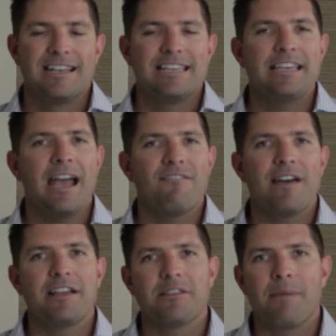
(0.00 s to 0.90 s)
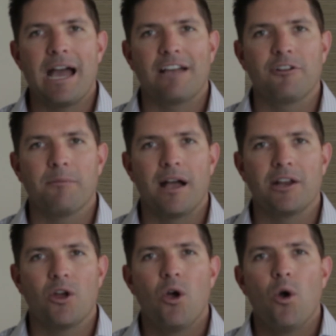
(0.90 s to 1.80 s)
you have that in the back of your
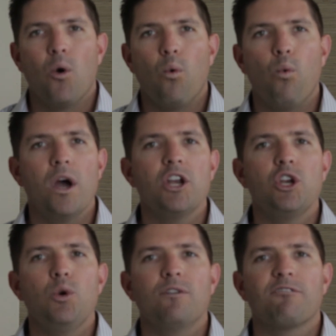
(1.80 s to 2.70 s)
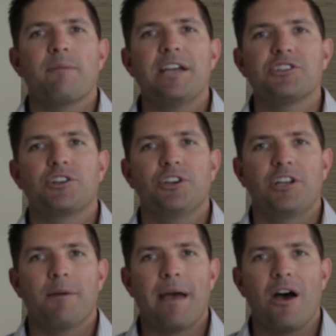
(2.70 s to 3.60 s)
mind. What new information could
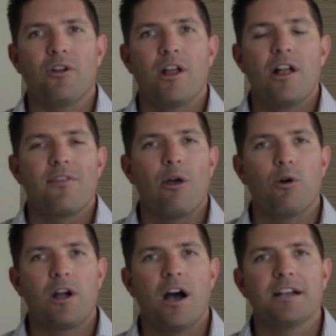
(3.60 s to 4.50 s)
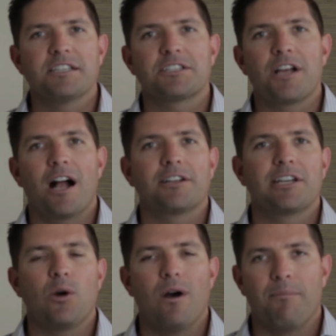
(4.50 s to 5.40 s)
come out that will cause the stock
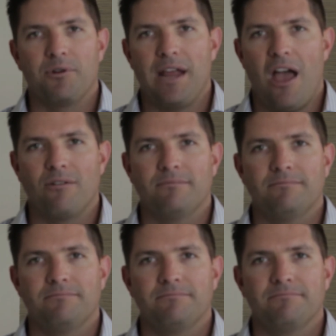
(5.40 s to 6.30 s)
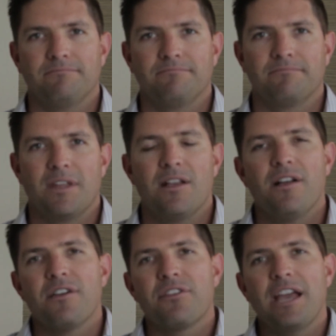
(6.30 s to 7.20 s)
to go up or down?
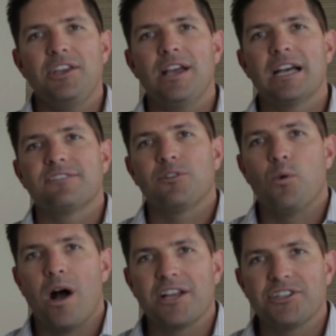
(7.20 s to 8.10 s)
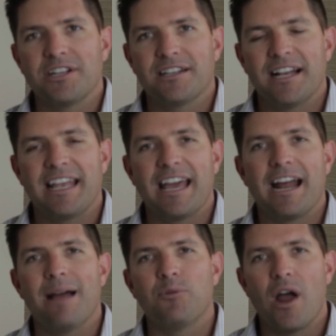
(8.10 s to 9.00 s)
Thank you guys for watching. Again,
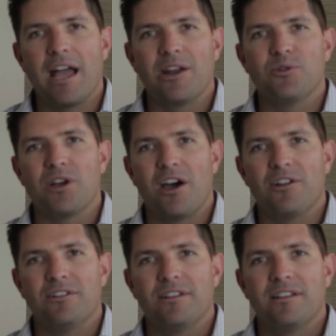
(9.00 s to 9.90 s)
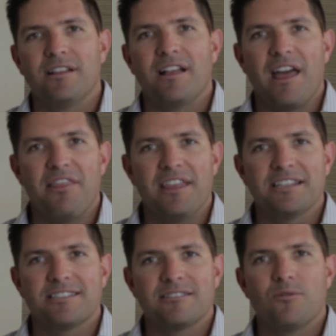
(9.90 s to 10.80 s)
I'm Ryan O'Donnell, and
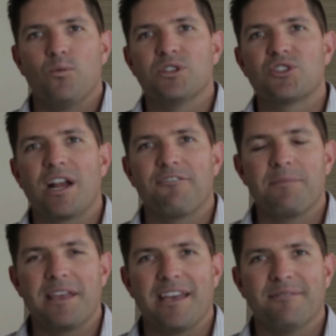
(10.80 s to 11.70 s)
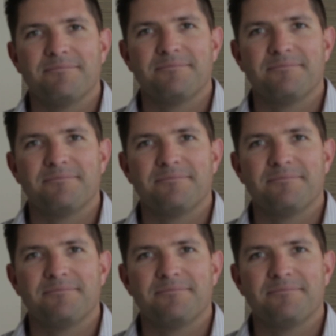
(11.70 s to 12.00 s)
this was Straight from the Hip.